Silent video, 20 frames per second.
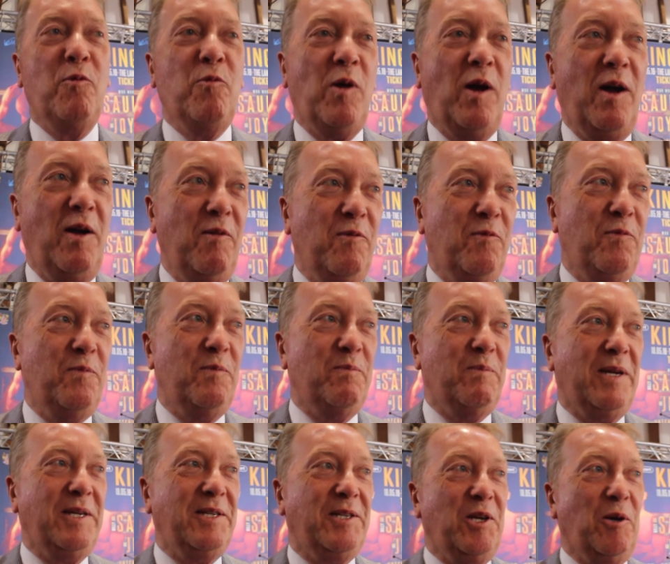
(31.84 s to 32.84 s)
I've
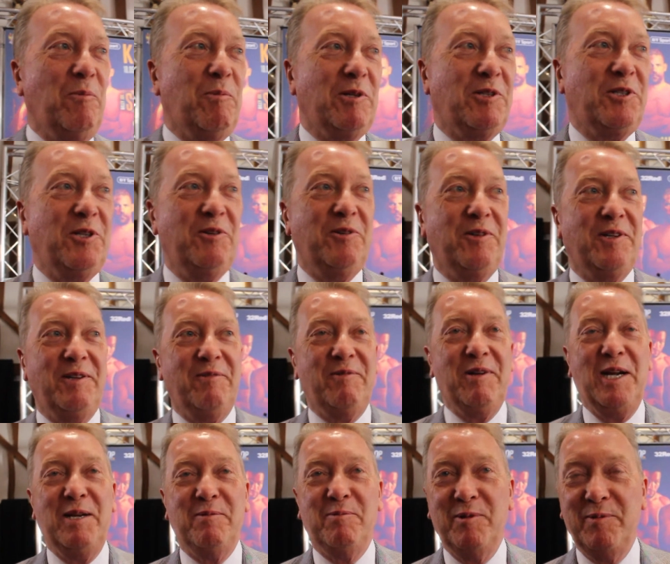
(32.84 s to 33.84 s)
made the opportunity
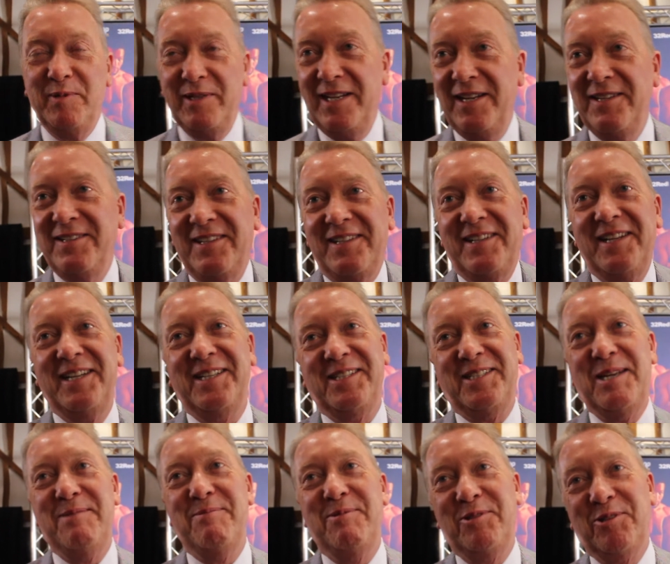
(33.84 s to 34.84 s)
available. At the end of the day,
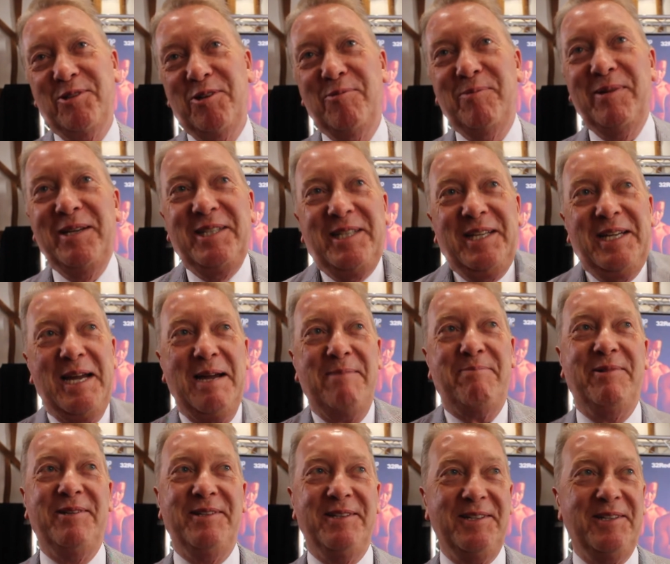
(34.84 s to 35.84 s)
it's him who's got to make it
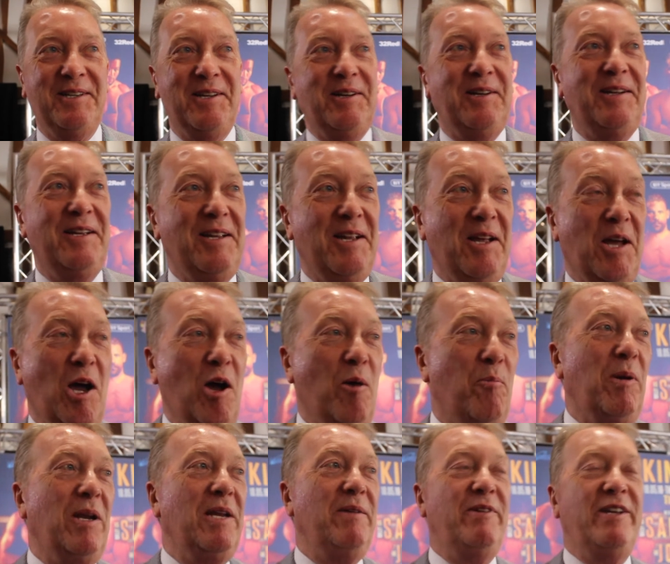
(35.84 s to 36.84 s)
happen, and I
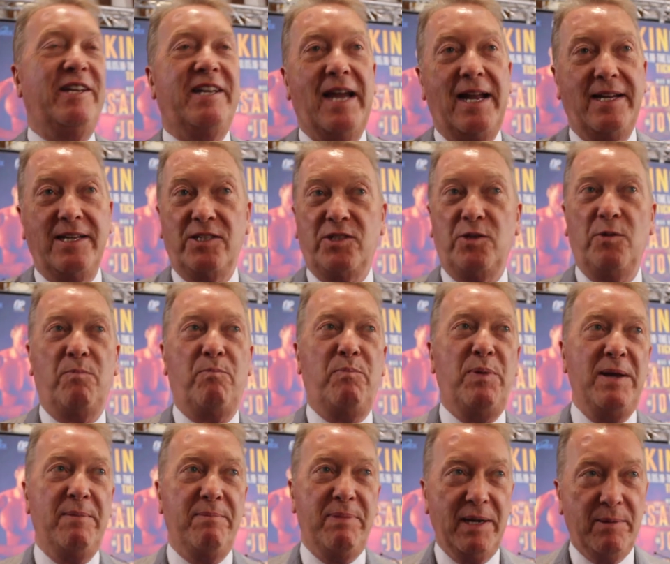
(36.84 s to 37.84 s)
believe he can. It's a
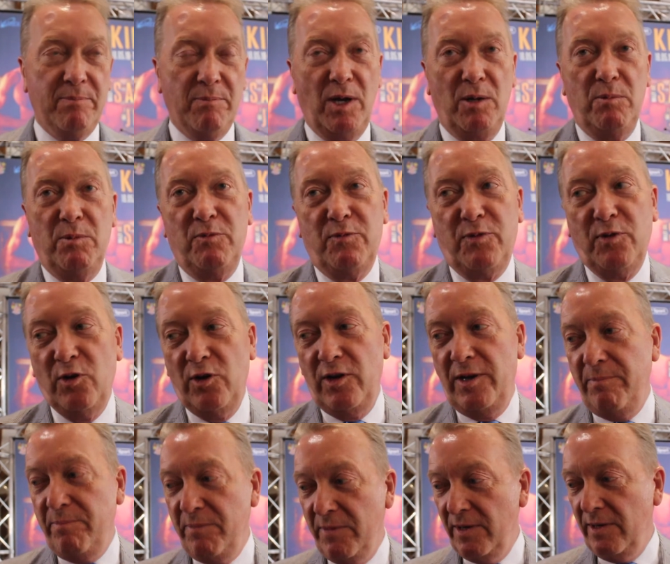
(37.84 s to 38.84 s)
big moment for
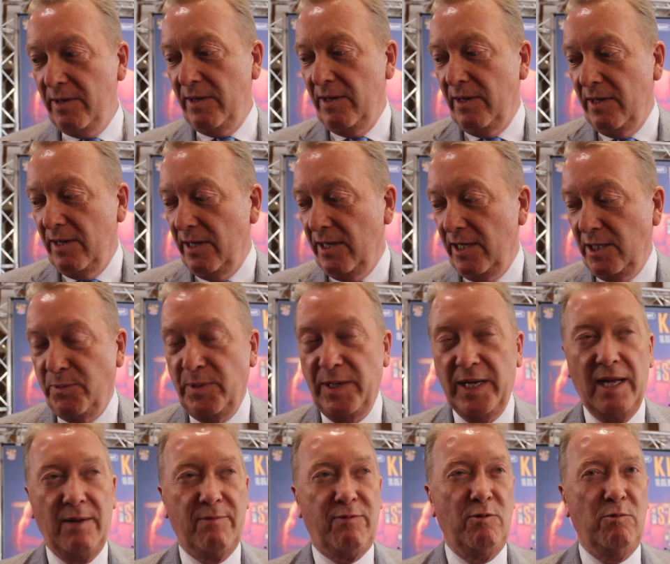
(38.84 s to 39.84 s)
him. He's been
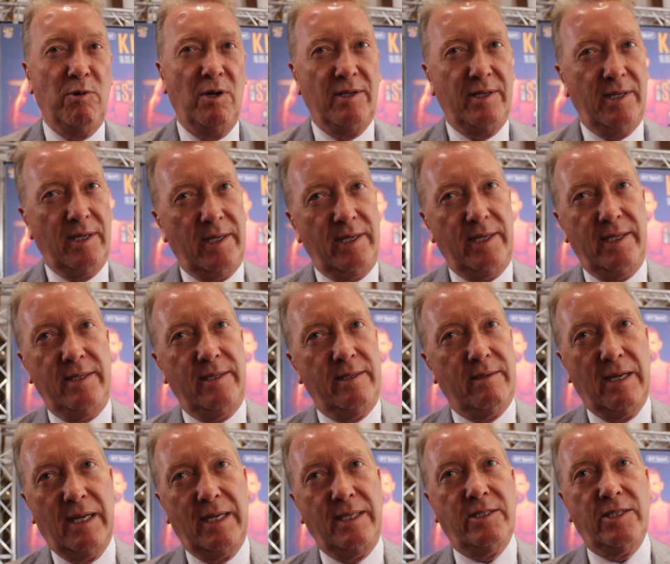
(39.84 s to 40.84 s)
out for nearly
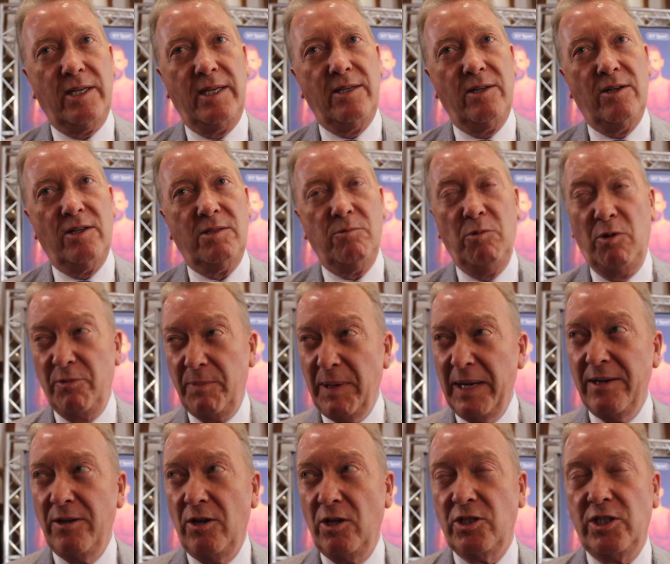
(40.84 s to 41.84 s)
18, 19, well,
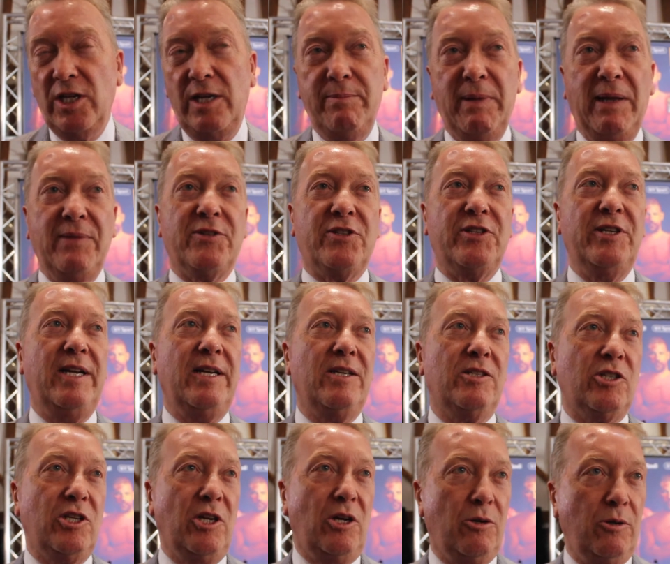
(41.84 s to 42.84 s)
about 19 months now.
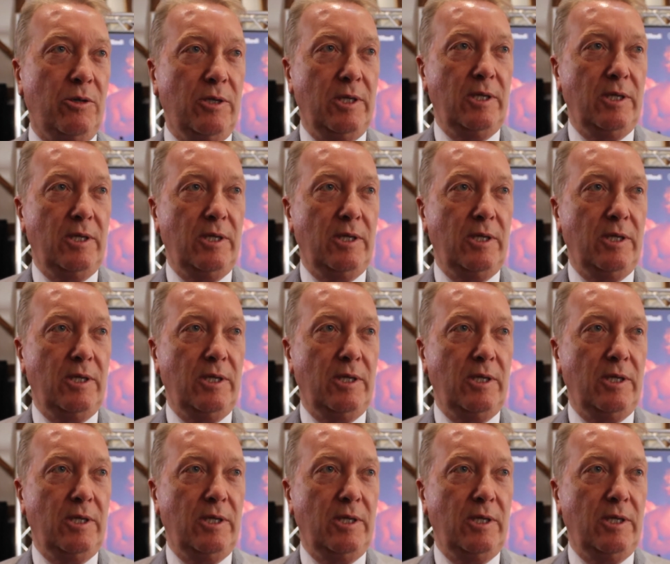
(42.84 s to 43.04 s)
So